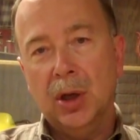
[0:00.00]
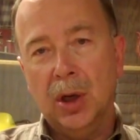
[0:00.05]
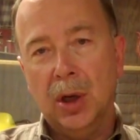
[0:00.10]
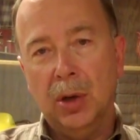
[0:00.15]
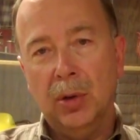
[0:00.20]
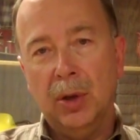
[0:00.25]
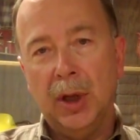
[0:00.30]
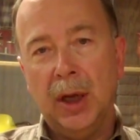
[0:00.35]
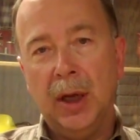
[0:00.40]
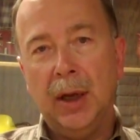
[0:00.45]

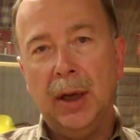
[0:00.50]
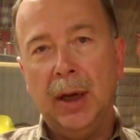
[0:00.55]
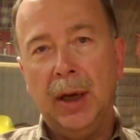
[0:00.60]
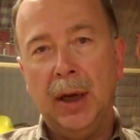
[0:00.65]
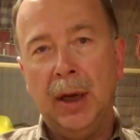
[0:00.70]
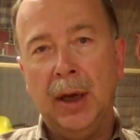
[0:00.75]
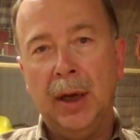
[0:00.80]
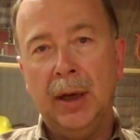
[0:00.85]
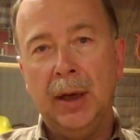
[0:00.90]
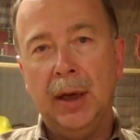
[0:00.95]
COLA,
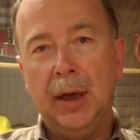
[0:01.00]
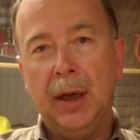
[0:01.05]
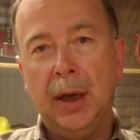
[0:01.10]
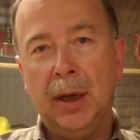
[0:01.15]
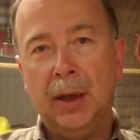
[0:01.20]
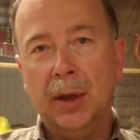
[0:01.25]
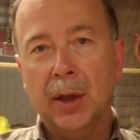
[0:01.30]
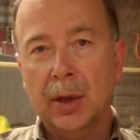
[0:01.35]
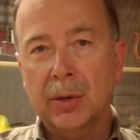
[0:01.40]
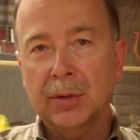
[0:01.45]

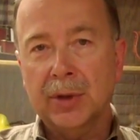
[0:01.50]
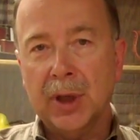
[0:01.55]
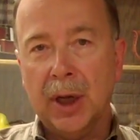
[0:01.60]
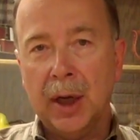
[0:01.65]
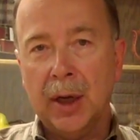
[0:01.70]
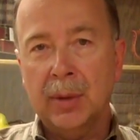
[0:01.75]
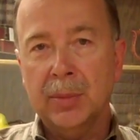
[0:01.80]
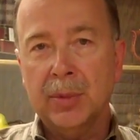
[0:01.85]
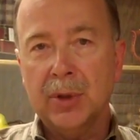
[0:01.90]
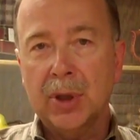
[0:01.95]
and those
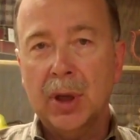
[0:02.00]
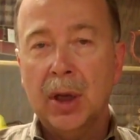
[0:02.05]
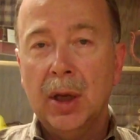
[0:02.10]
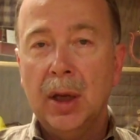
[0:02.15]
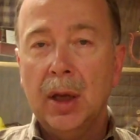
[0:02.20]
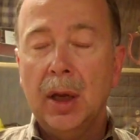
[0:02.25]
items.